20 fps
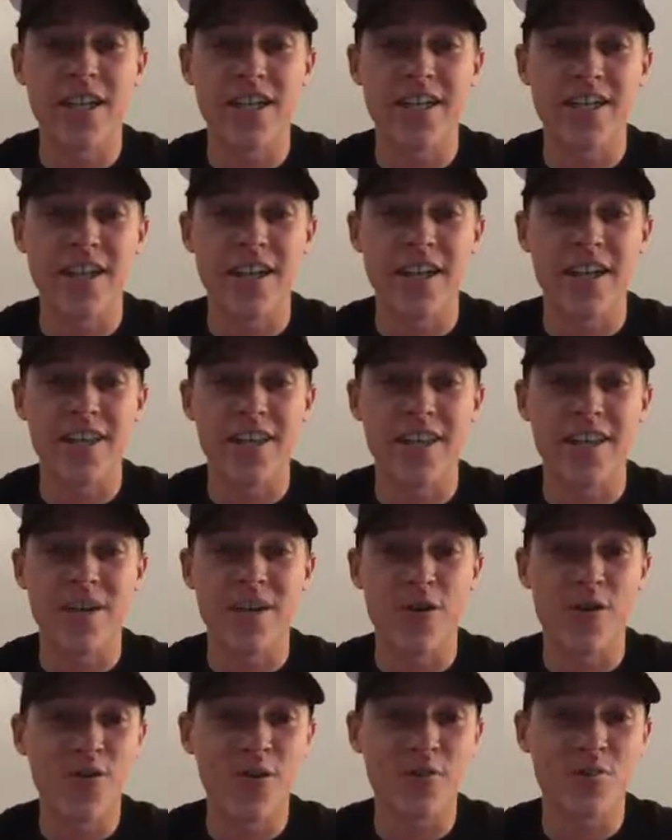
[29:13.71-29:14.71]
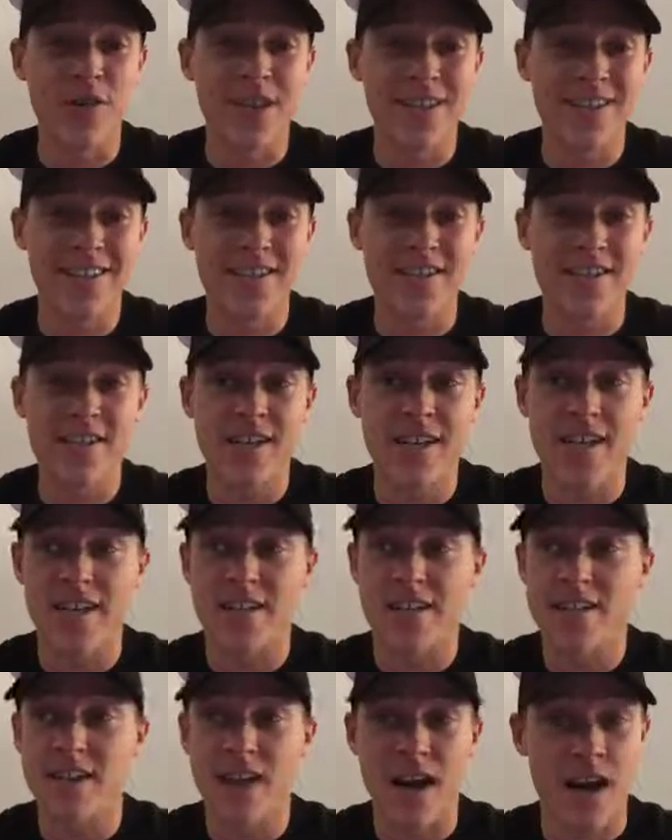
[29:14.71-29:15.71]
And the host bluntly
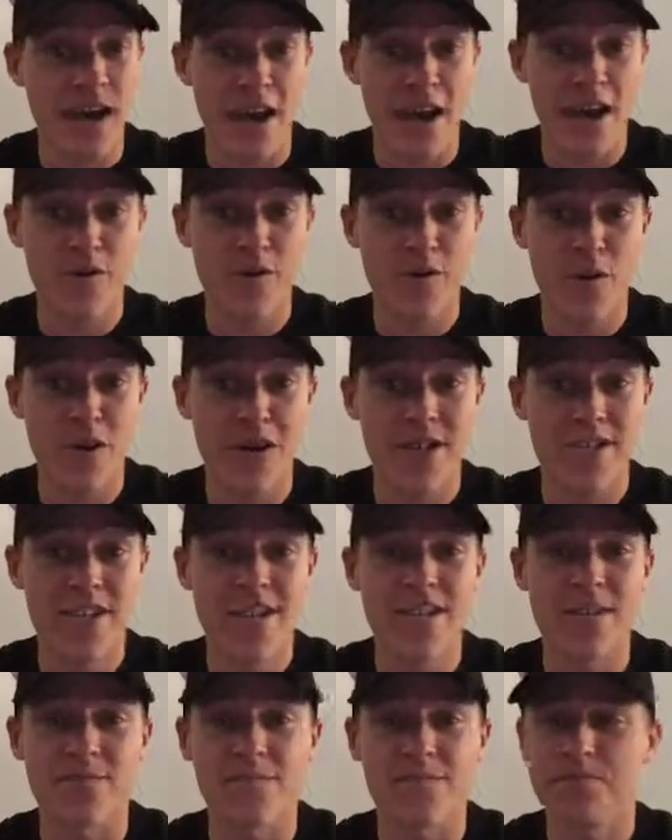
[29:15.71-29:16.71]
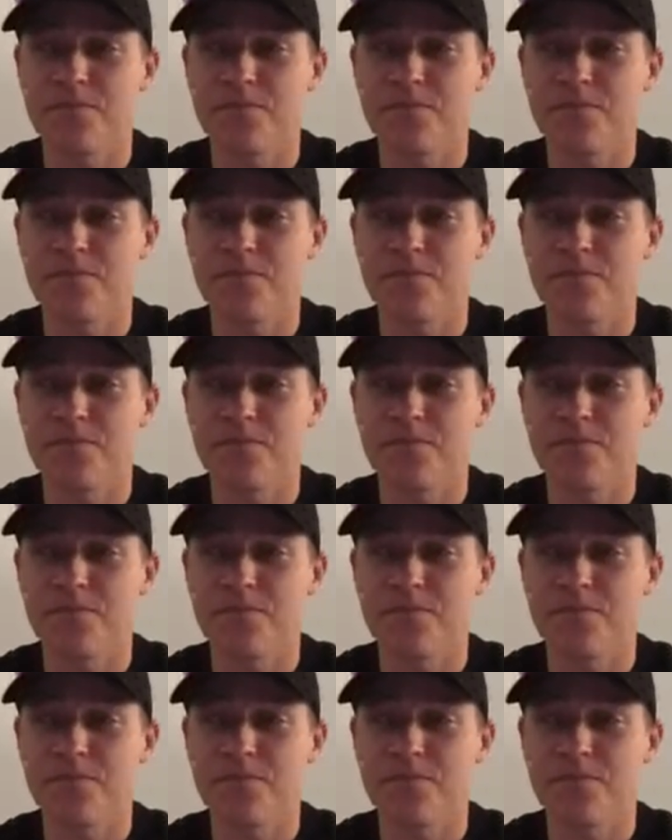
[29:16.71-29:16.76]
said, I have no idea.